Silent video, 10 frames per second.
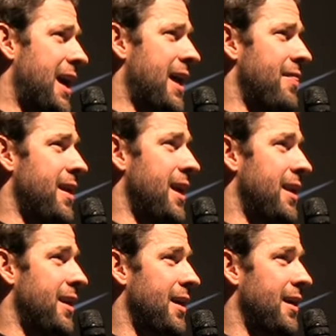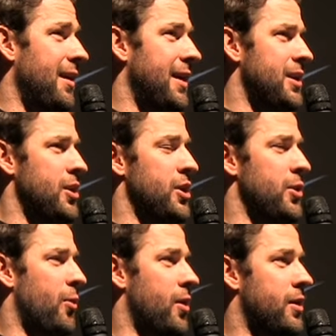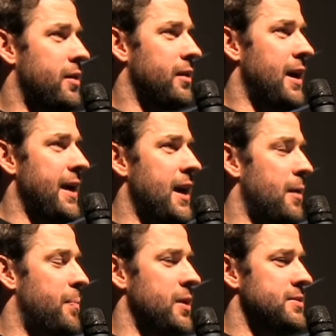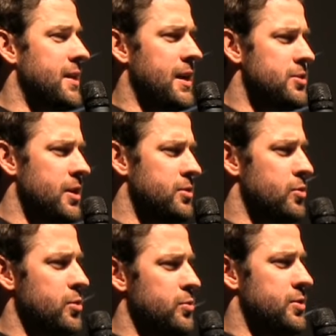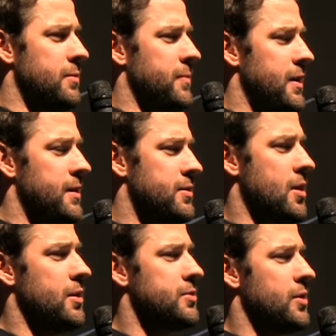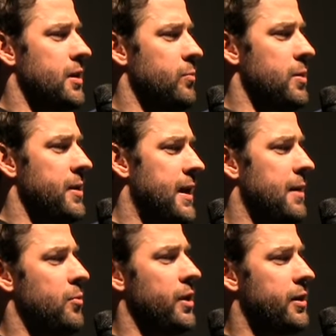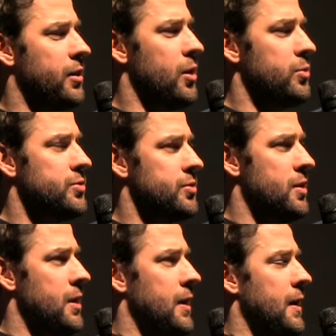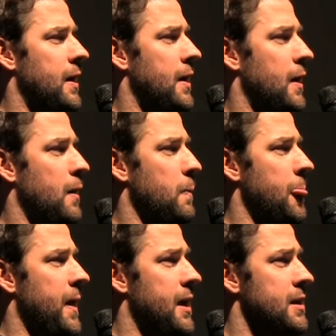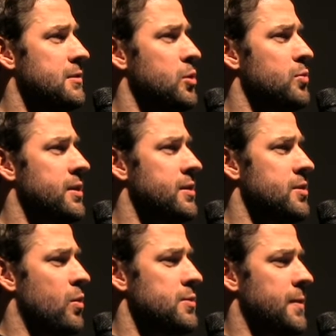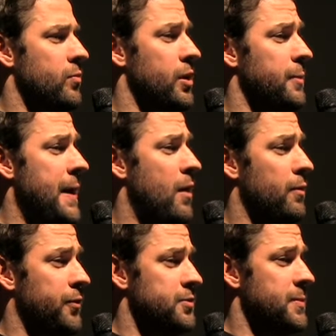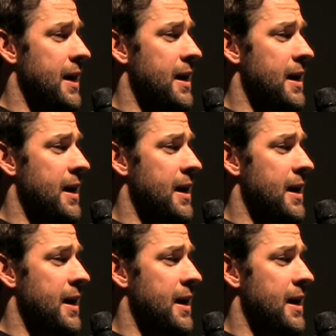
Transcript: And then uh, in New York, I got up on stage and introduced him in this concert, and we became really close. Um, and his music has always been really powerful to me.